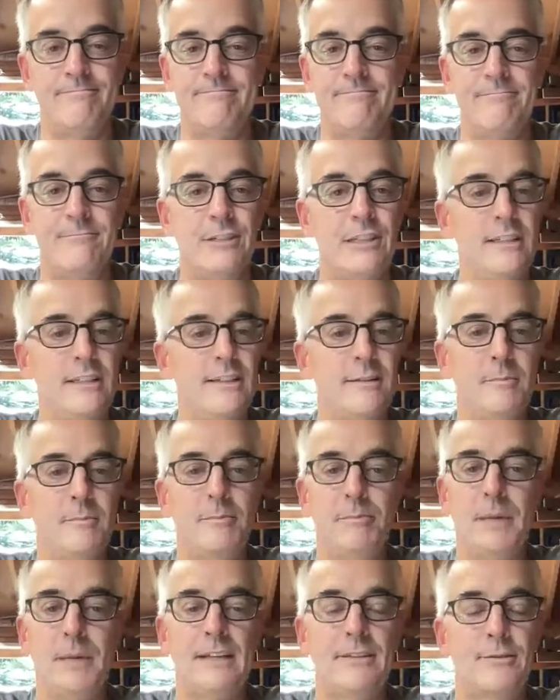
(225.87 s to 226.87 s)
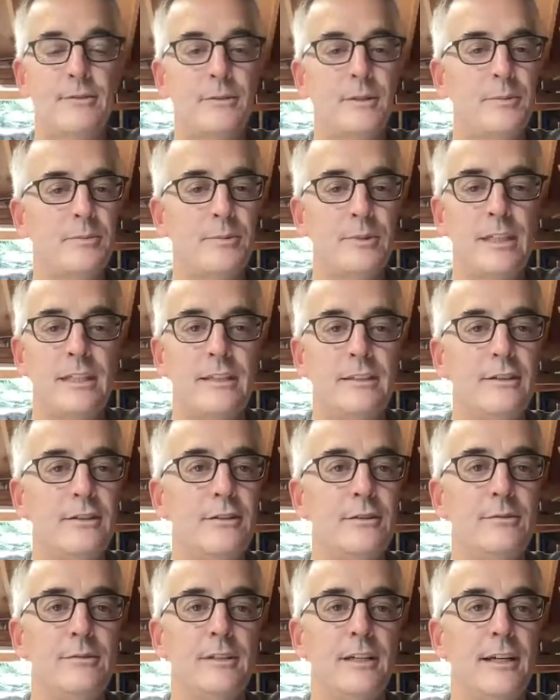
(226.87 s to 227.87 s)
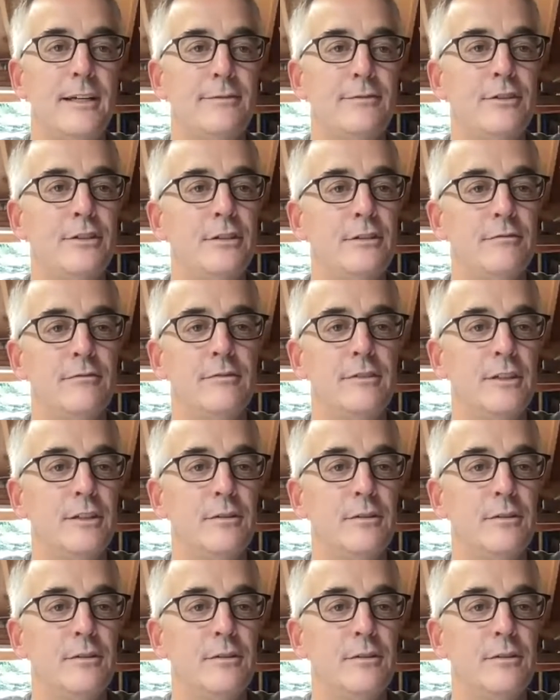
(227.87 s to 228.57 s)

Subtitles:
really the best we can do after